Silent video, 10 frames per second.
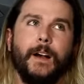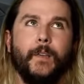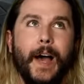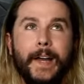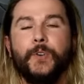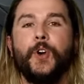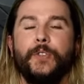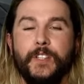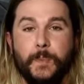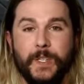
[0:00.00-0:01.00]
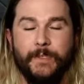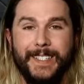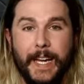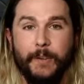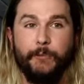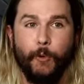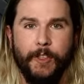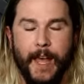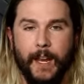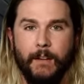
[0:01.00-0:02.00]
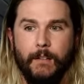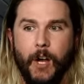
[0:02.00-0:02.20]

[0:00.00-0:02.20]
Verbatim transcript: I don't know the specific data for that